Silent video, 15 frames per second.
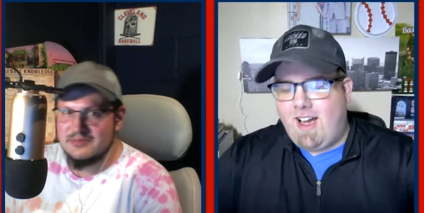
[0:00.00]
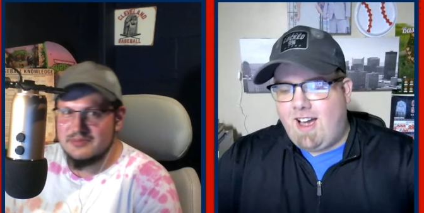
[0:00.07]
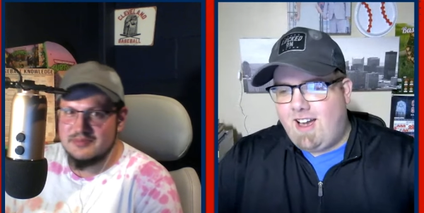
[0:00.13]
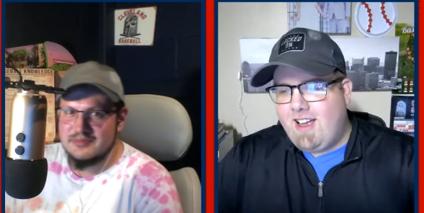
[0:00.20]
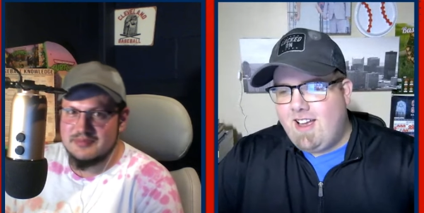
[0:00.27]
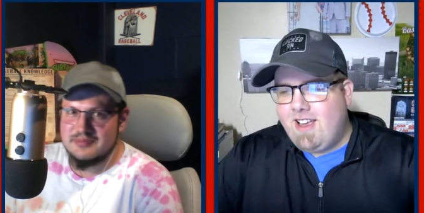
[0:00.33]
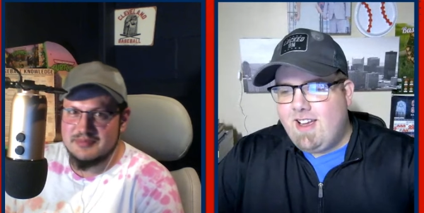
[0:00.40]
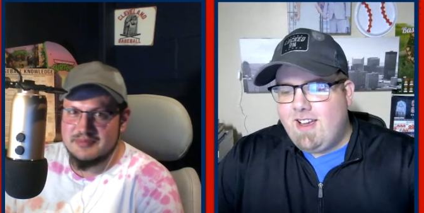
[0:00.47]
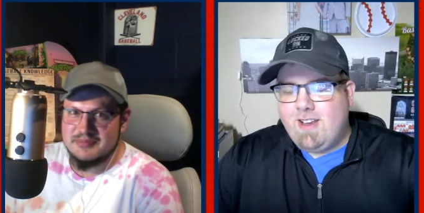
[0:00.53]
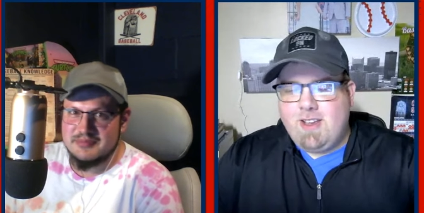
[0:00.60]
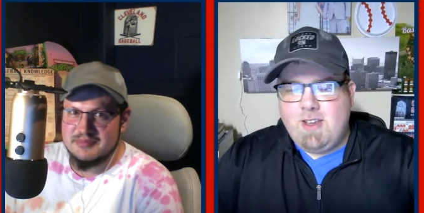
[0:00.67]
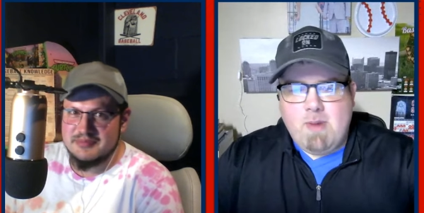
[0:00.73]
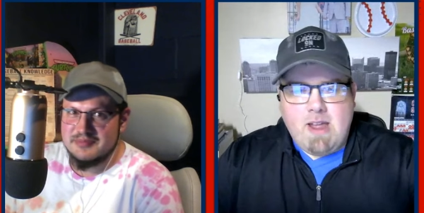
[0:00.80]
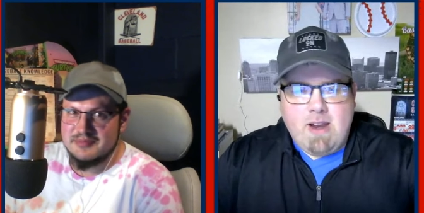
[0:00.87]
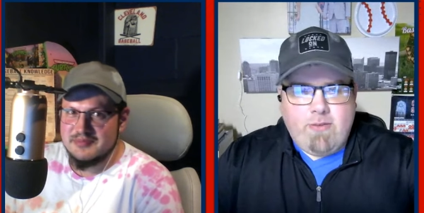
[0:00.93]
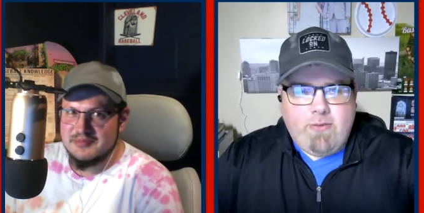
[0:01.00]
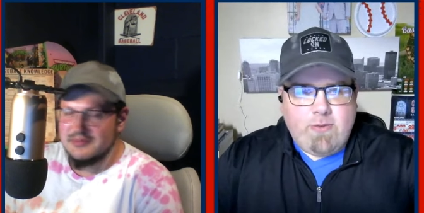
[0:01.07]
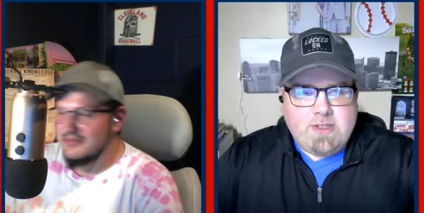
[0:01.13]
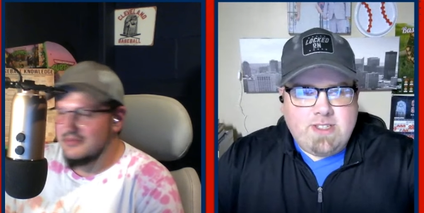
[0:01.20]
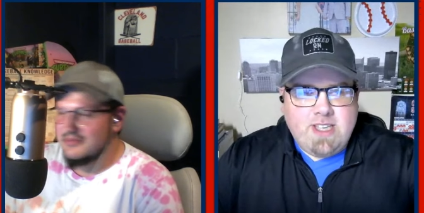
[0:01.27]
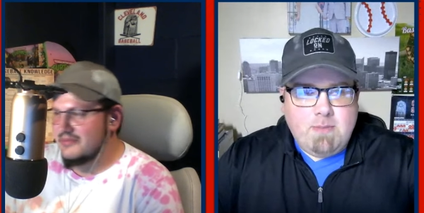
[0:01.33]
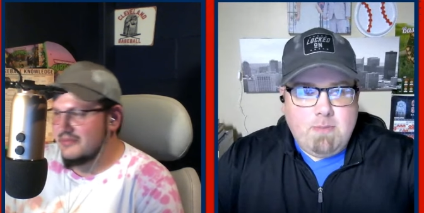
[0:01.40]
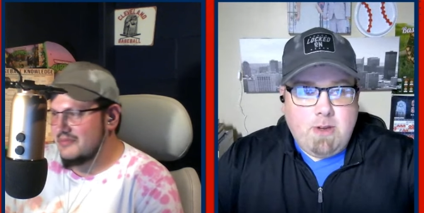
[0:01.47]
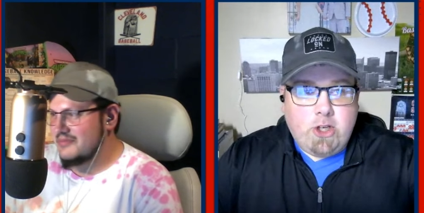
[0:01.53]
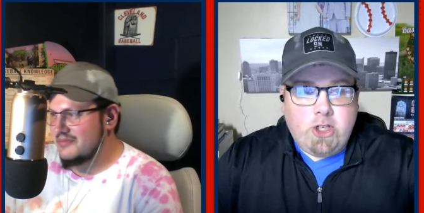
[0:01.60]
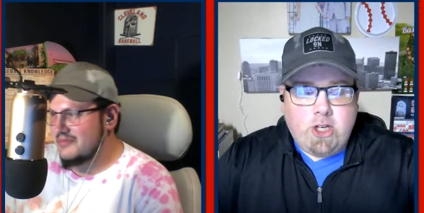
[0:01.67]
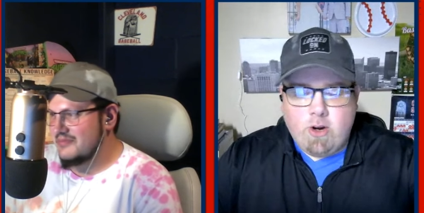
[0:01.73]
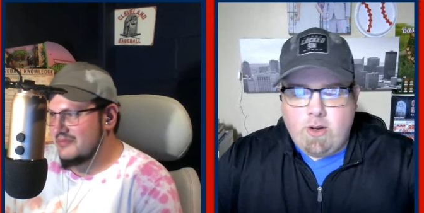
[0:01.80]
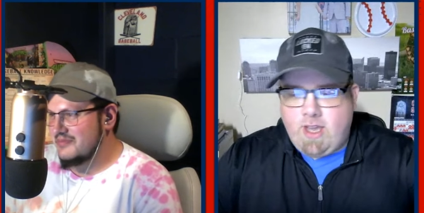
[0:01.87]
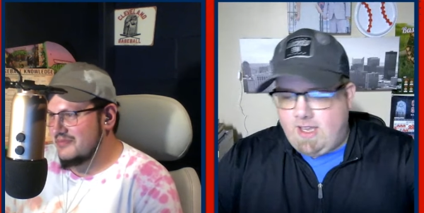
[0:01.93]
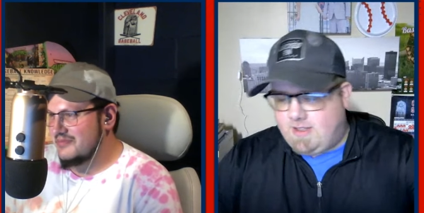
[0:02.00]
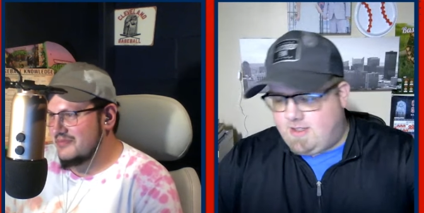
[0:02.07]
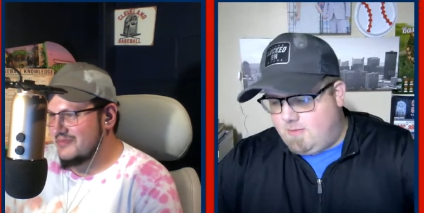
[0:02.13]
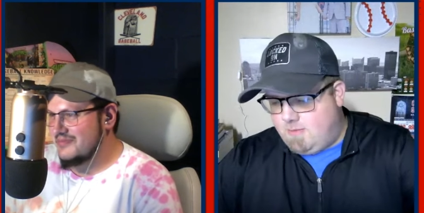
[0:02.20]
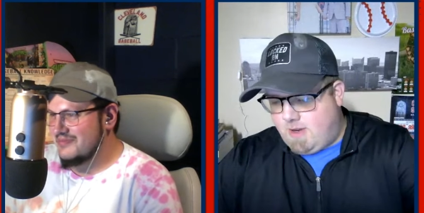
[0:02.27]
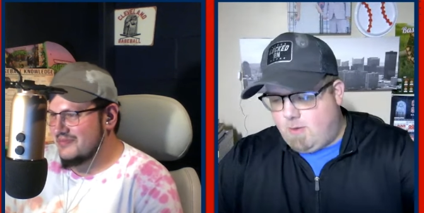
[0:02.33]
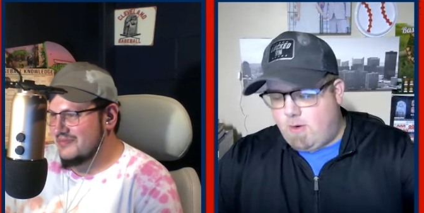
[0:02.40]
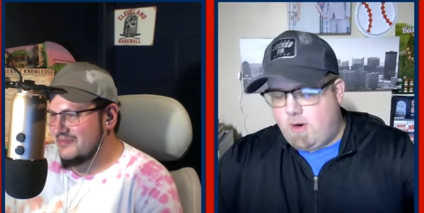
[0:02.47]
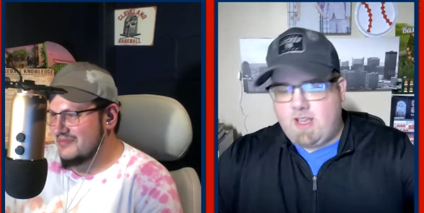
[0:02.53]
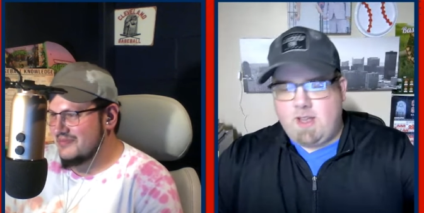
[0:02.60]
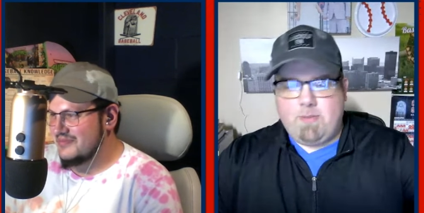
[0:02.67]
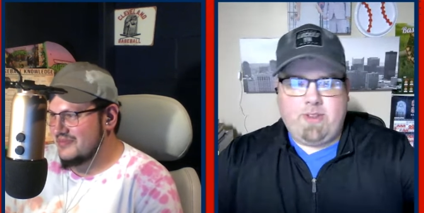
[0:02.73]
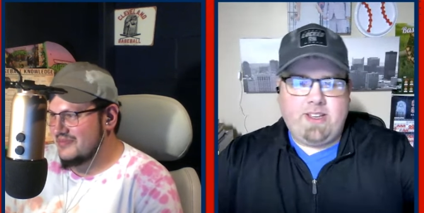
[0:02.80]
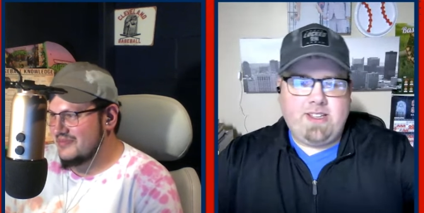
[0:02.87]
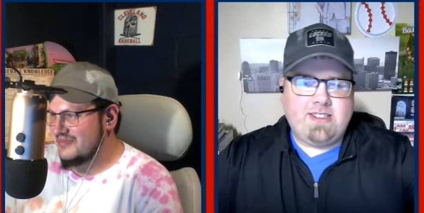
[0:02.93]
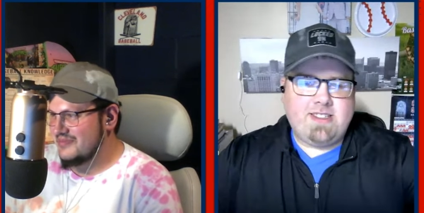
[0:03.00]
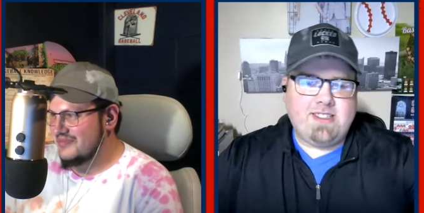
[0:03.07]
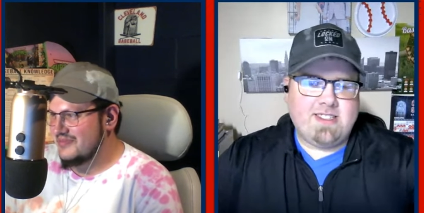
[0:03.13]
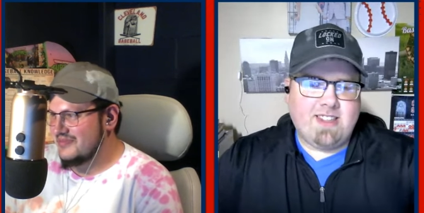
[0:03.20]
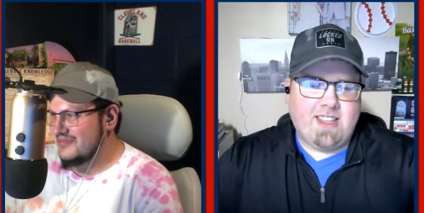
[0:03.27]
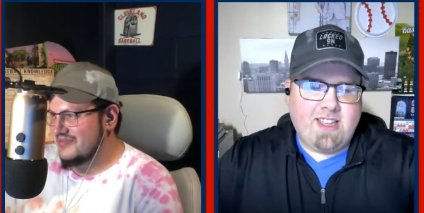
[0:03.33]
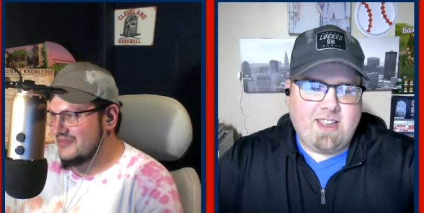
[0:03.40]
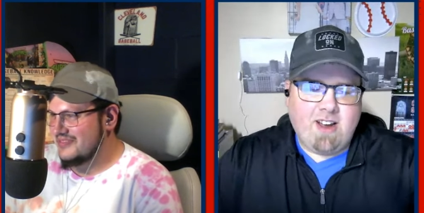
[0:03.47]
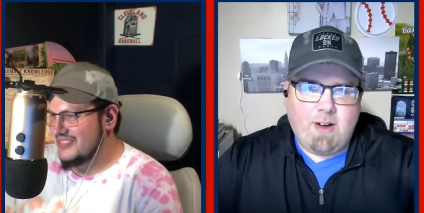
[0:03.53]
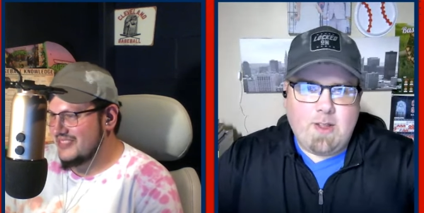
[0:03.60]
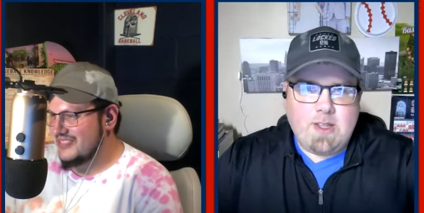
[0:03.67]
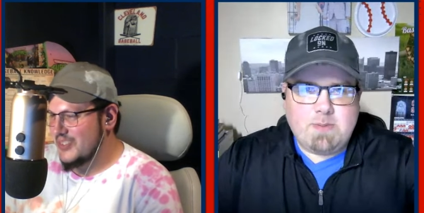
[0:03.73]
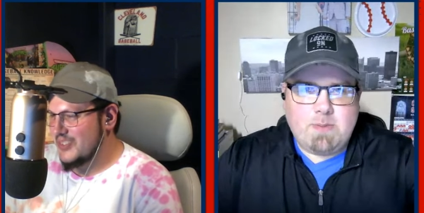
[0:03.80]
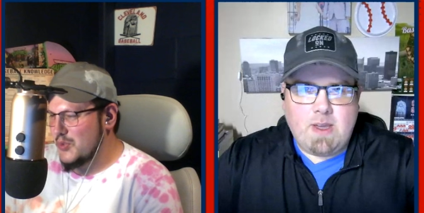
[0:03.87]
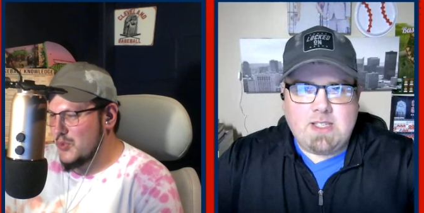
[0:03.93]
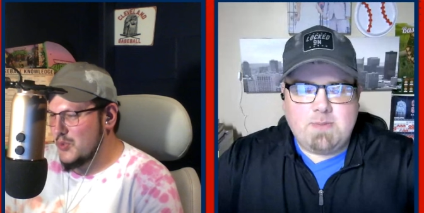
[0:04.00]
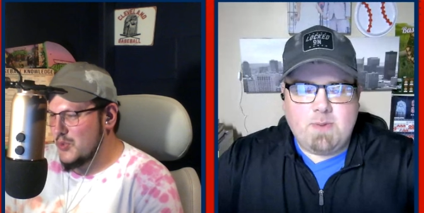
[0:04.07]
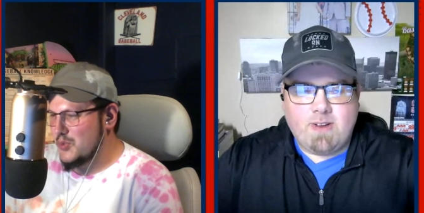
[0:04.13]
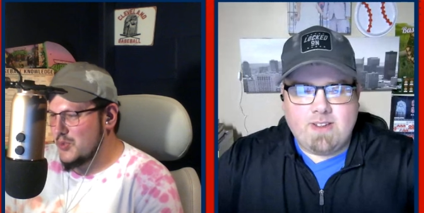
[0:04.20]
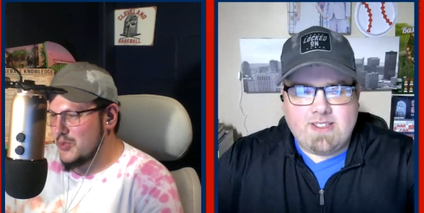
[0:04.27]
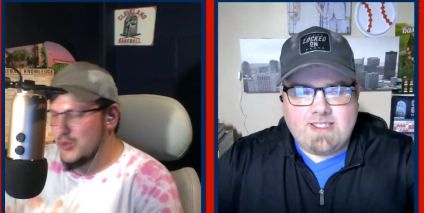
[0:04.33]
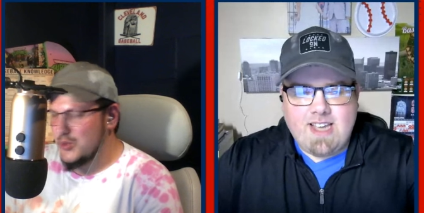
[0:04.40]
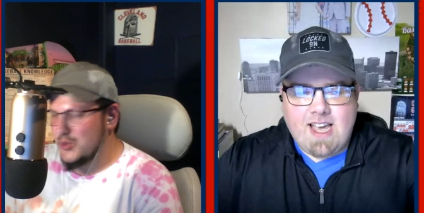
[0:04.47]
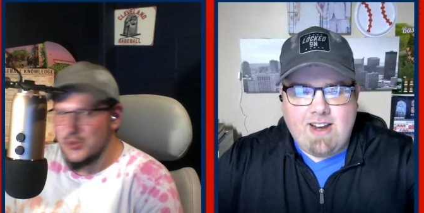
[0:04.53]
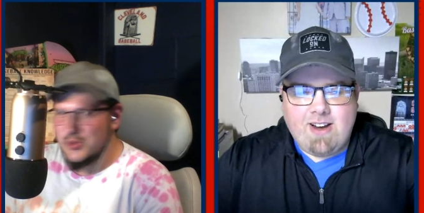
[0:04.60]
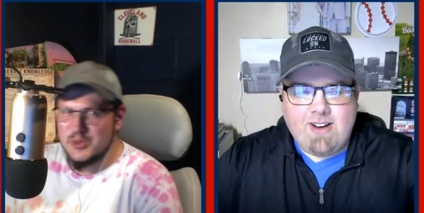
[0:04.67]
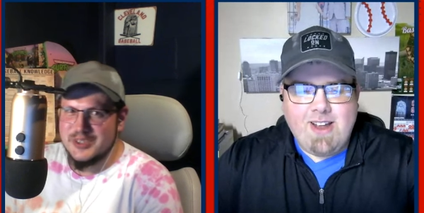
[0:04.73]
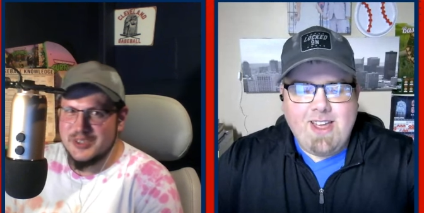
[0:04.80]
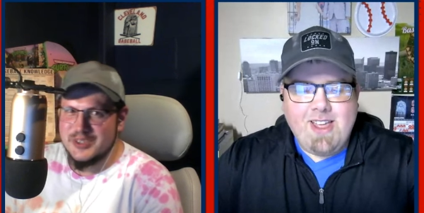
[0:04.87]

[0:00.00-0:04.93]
Speaker 1: Uh, you might have seen me showcasing my work at places like Guardians ooh, Baseball ooh. Insider,